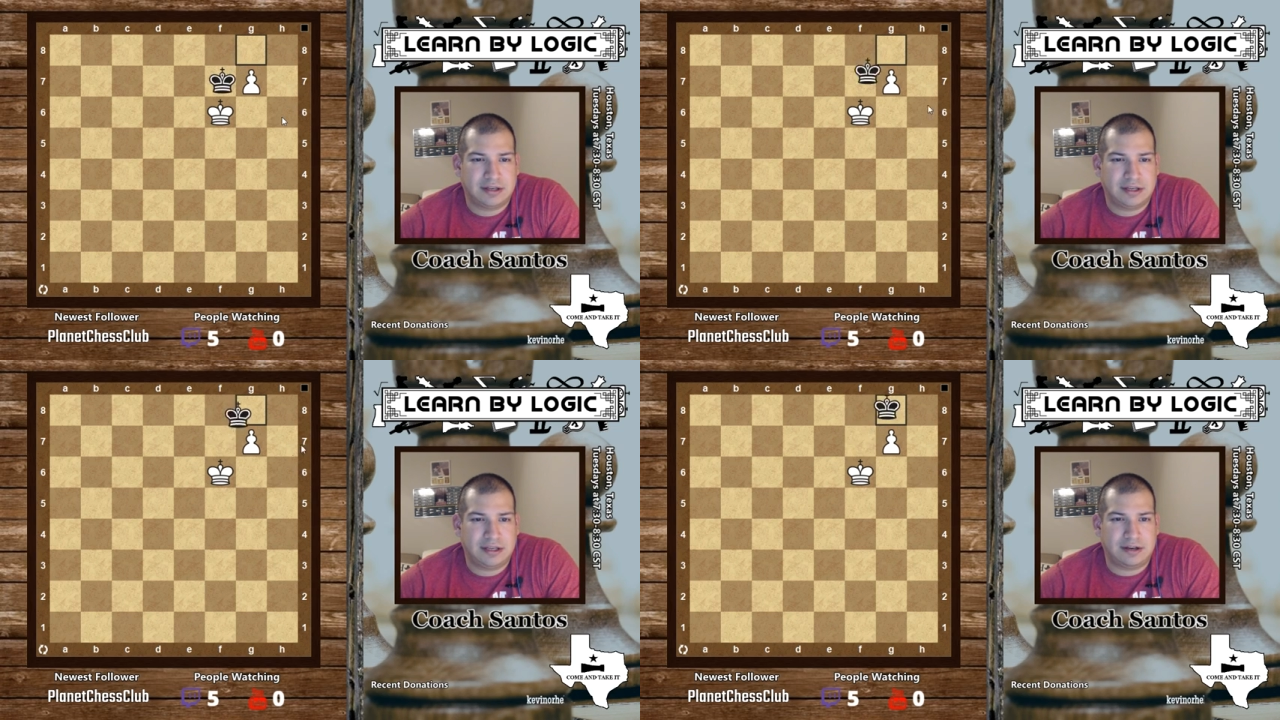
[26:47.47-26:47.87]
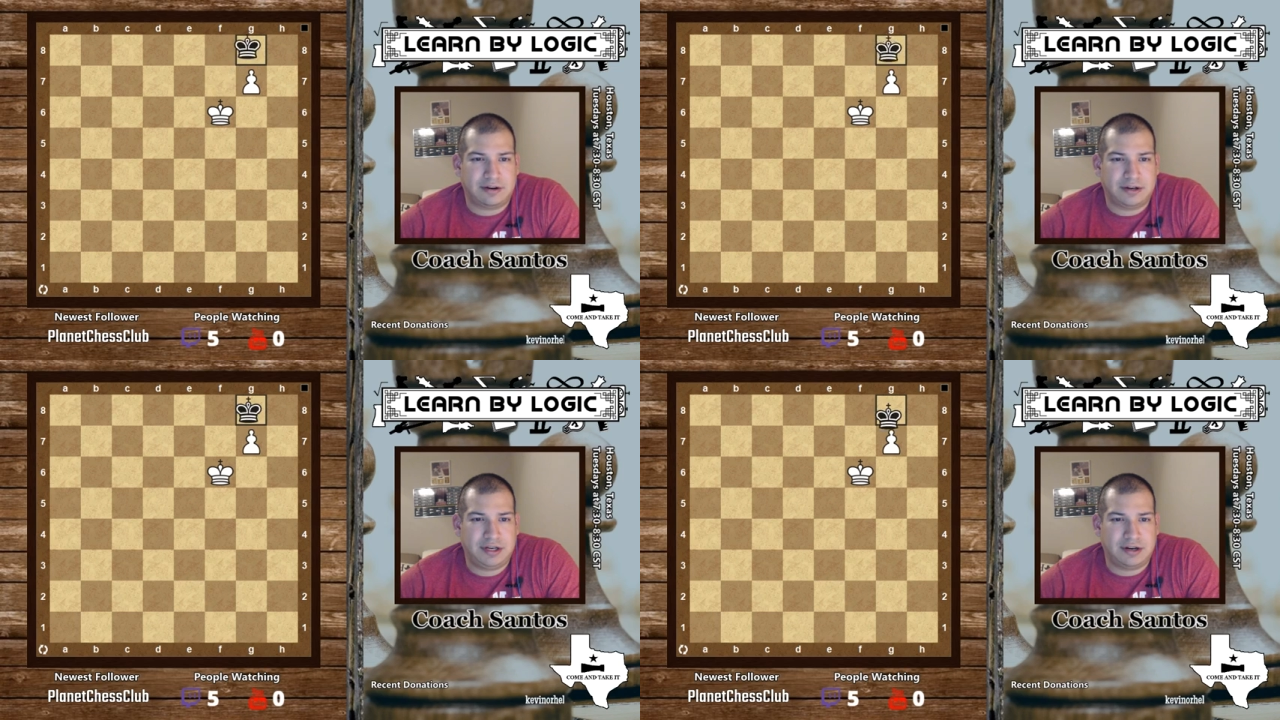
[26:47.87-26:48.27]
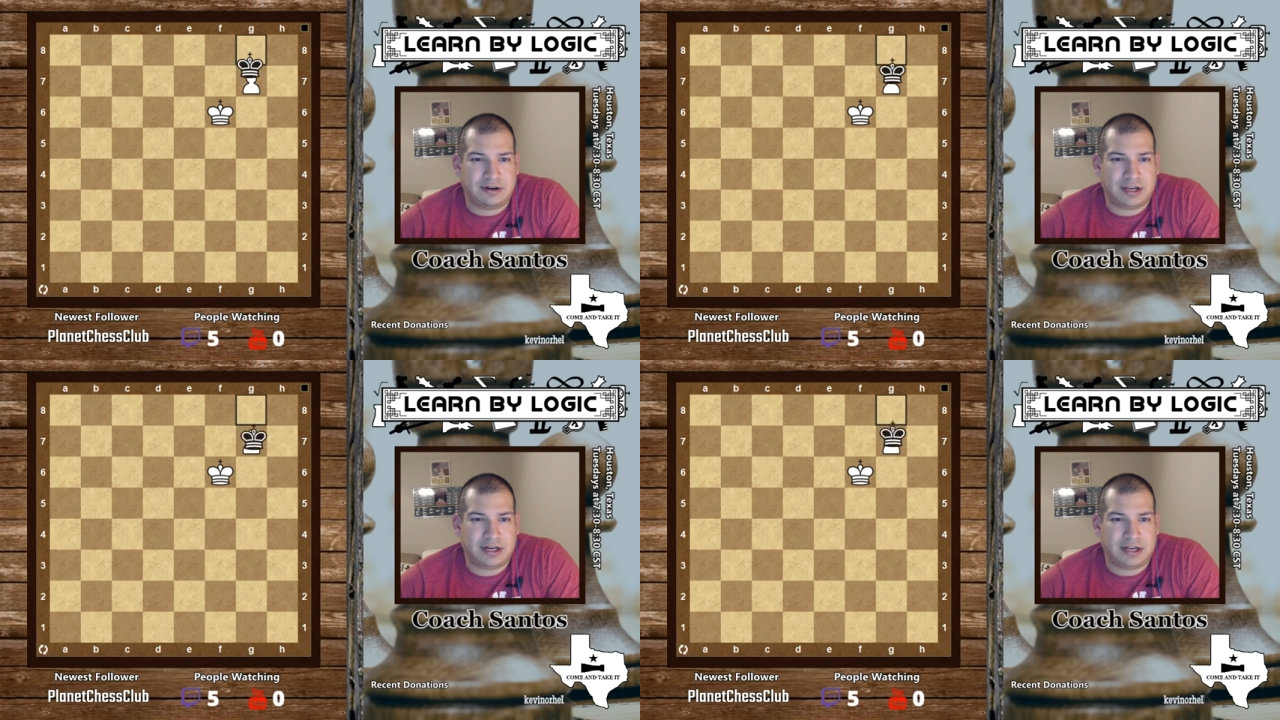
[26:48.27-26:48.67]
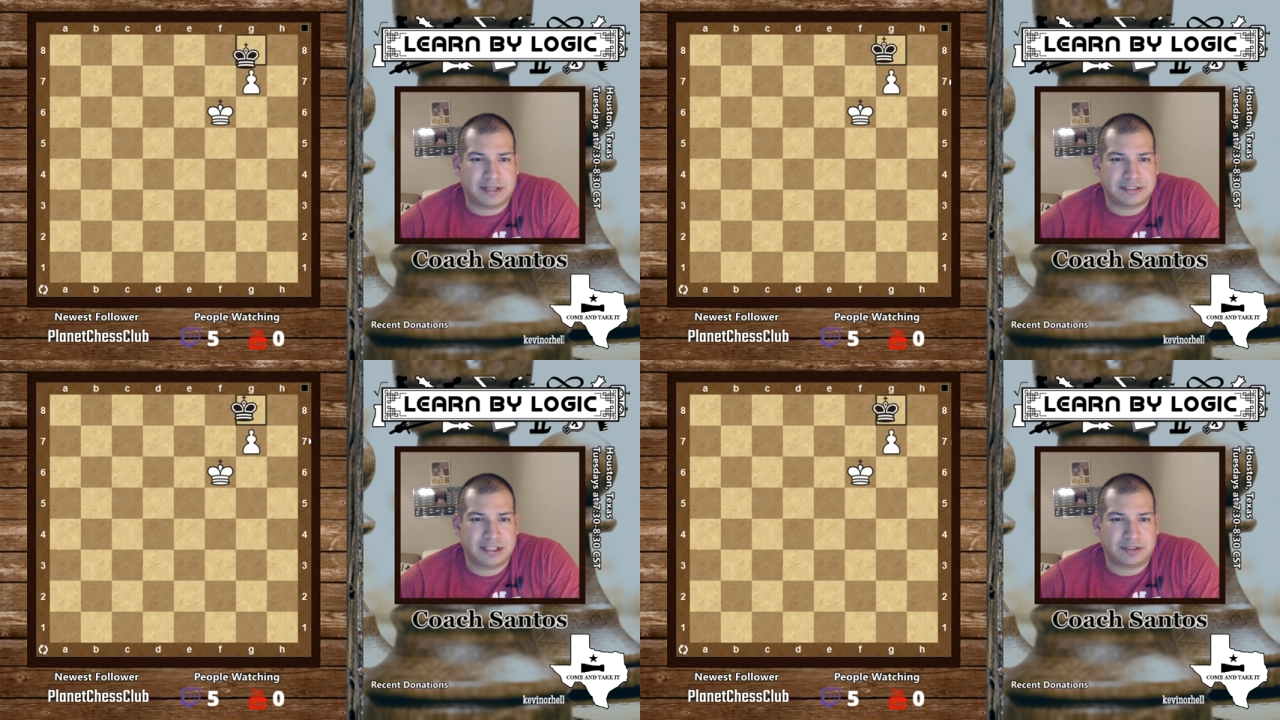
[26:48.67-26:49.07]
here,
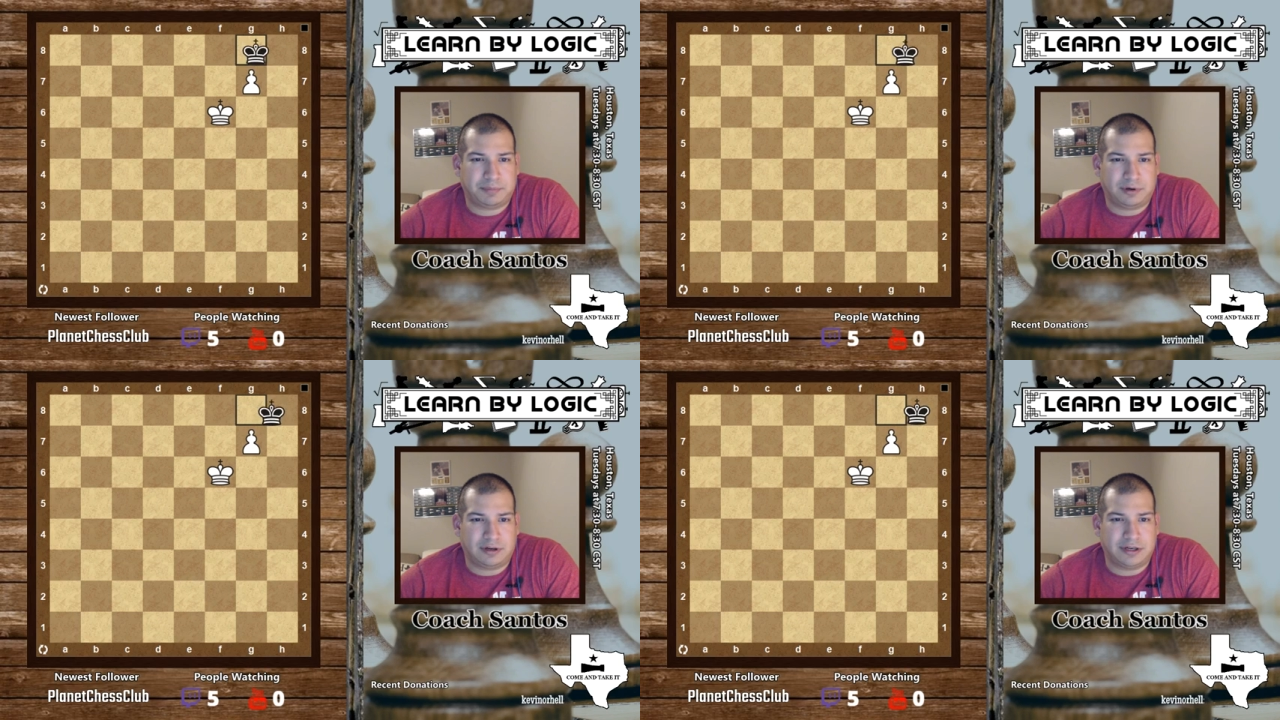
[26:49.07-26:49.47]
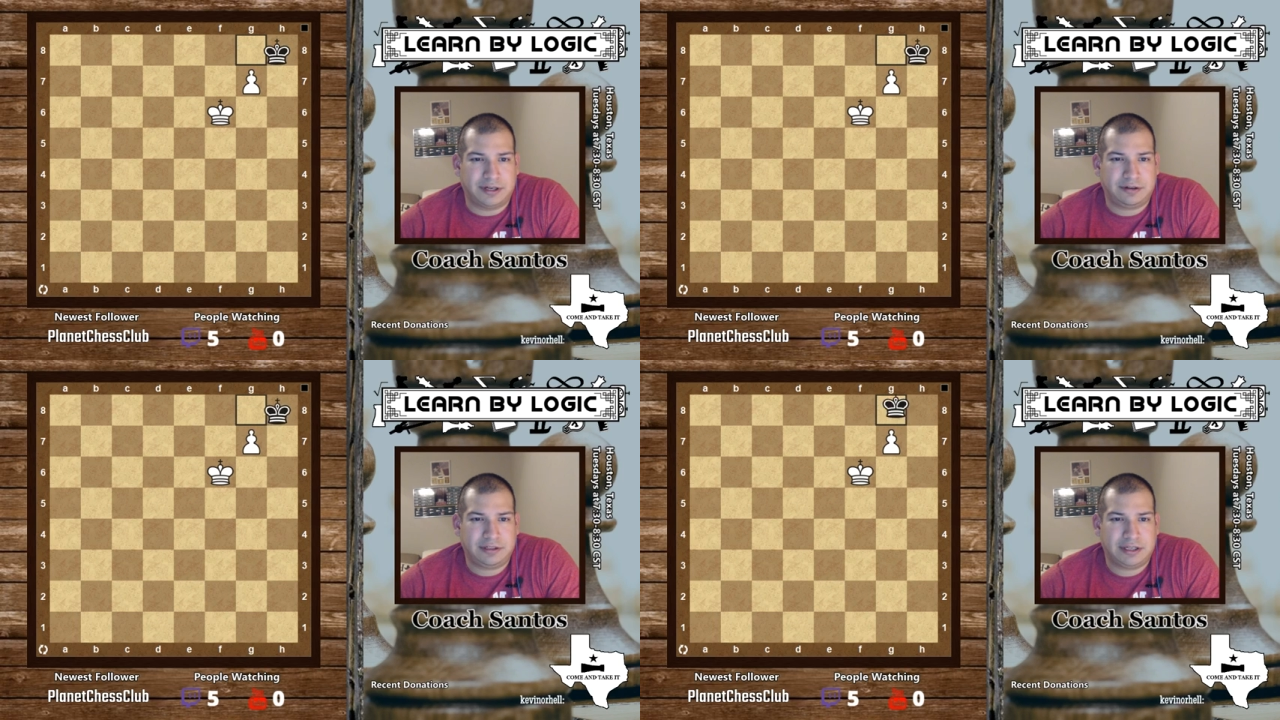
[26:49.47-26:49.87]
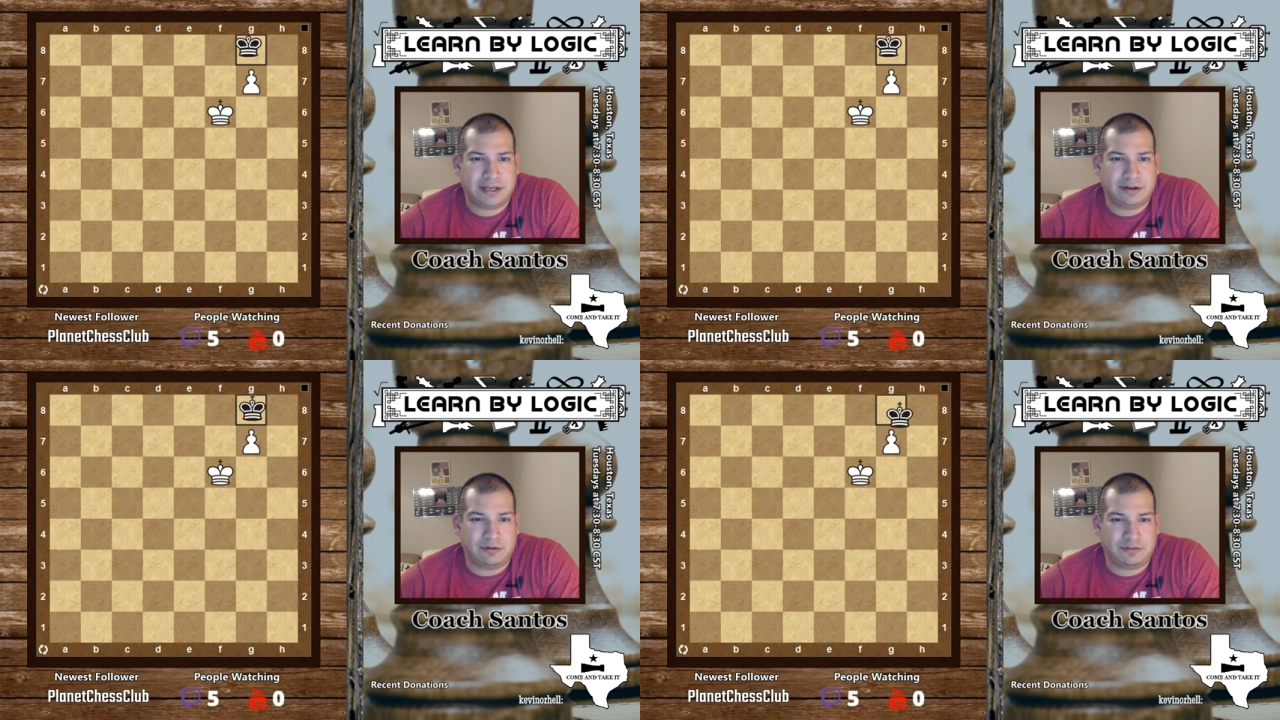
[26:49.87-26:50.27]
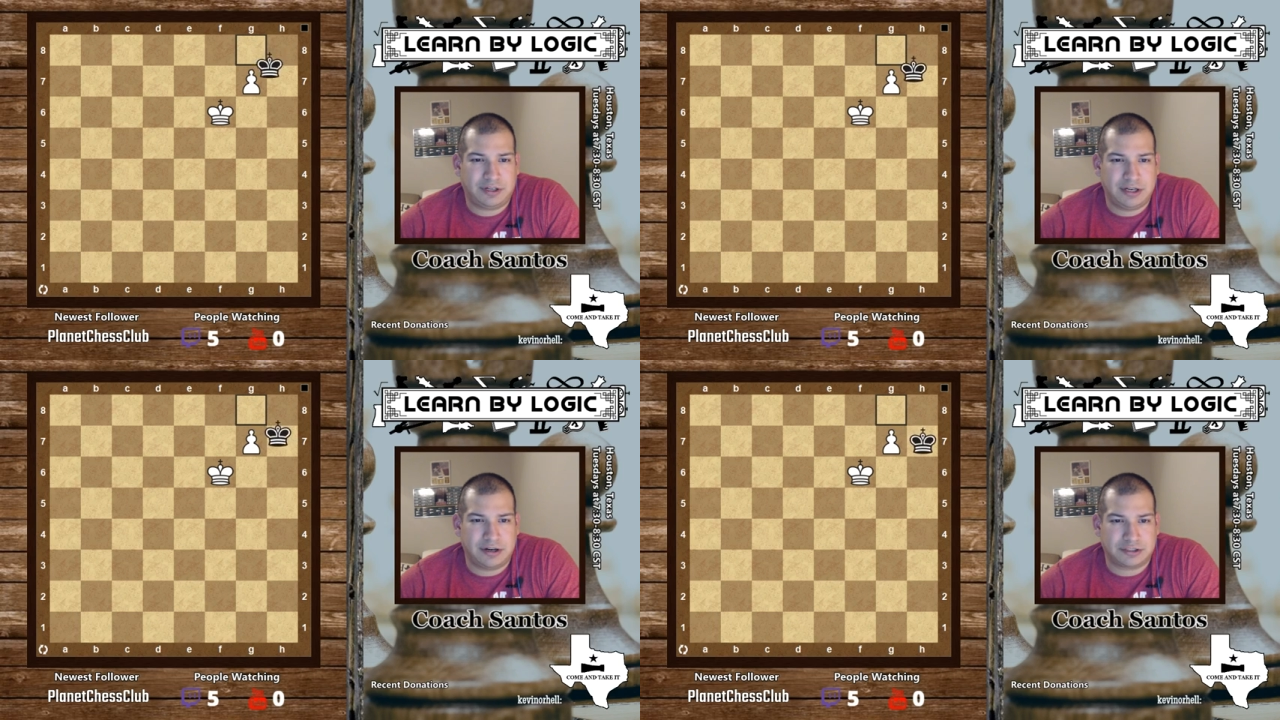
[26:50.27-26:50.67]
cannot take the pawn, can't go over
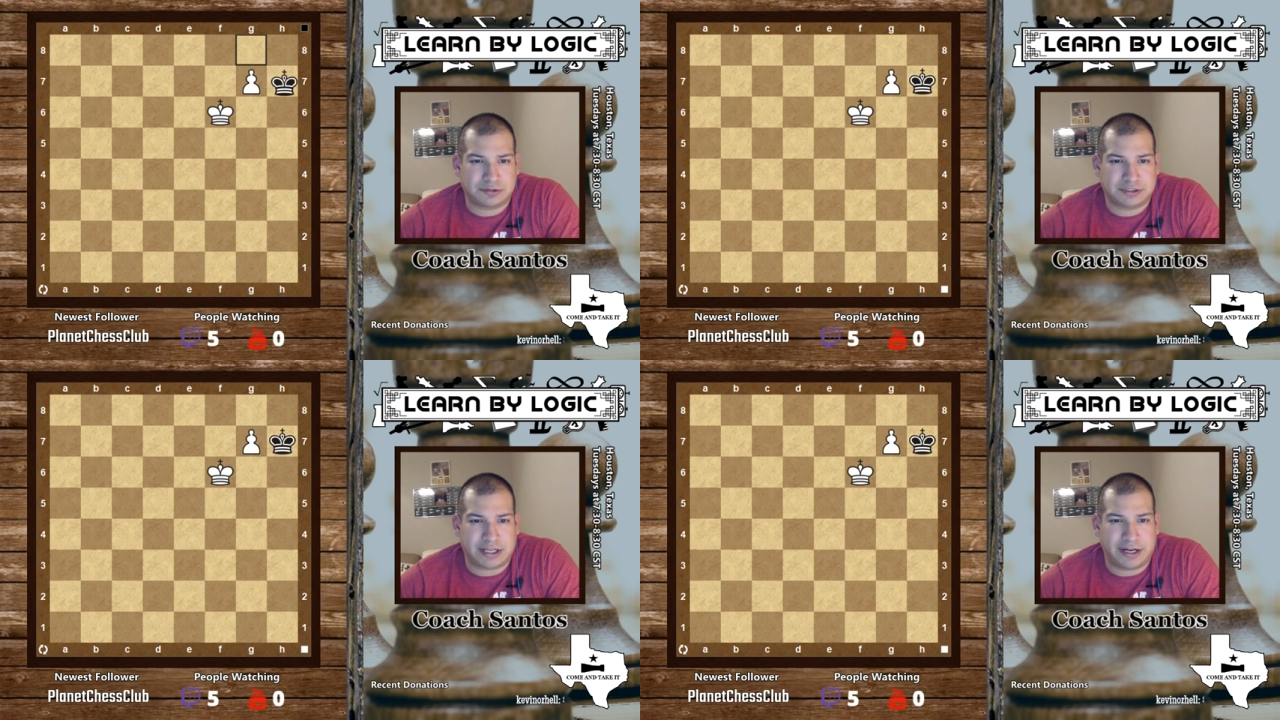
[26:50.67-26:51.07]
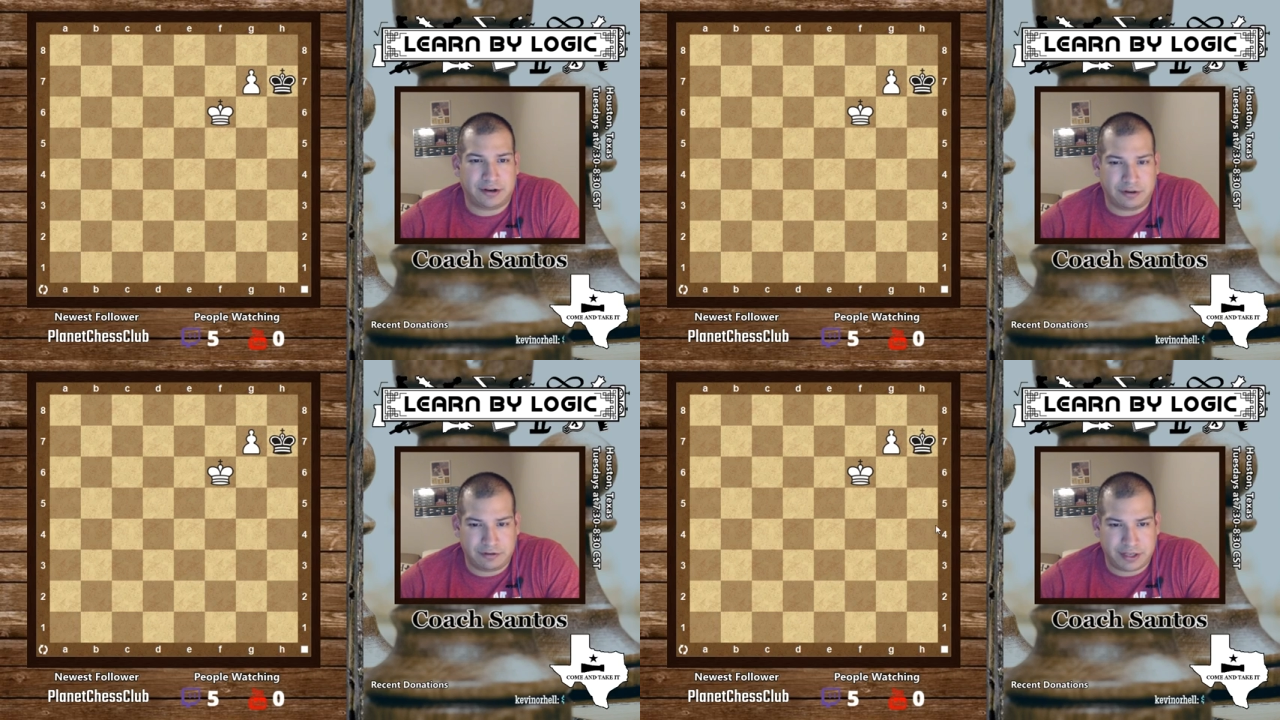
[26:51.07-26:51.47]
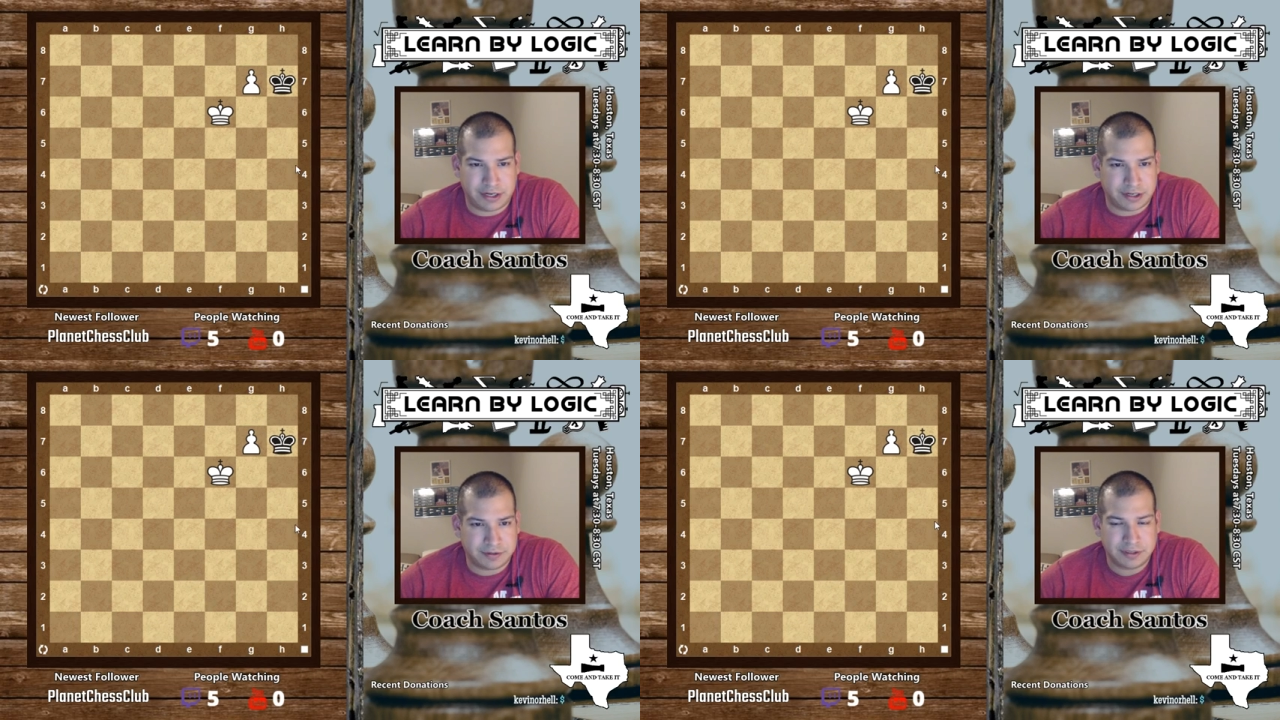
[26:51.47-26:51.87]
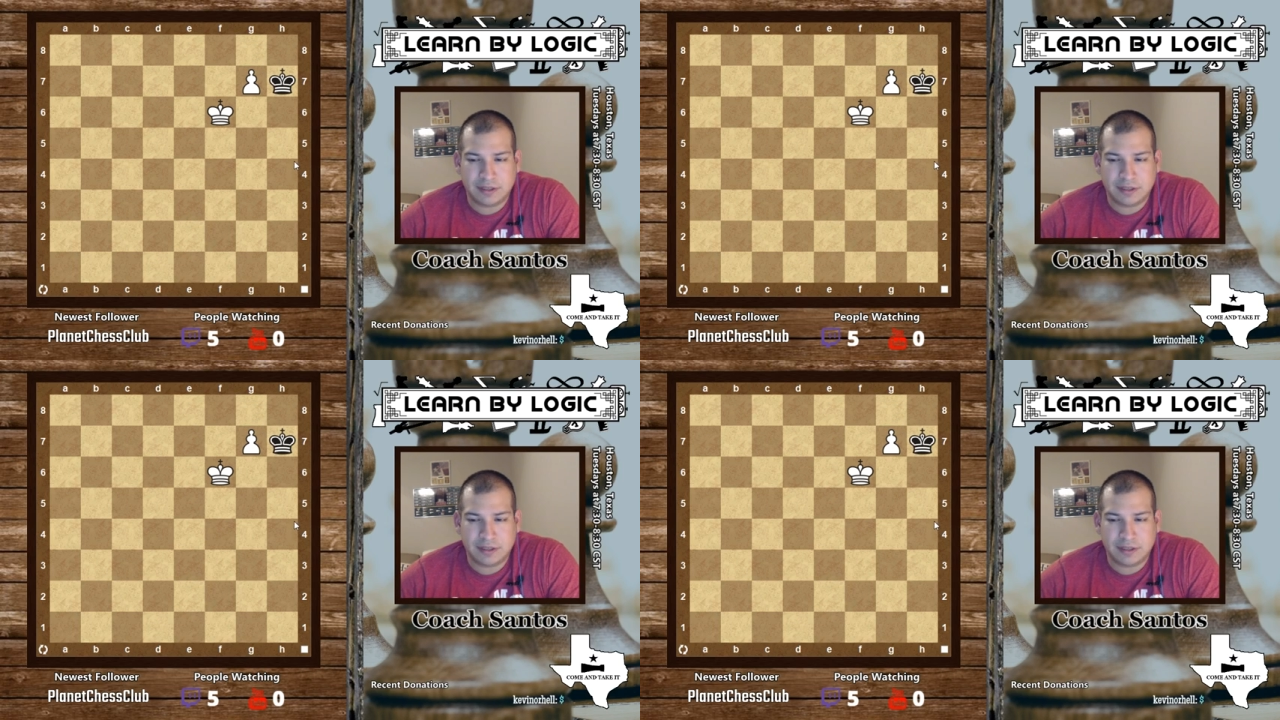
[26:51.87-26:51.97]
here, so he's got to go there.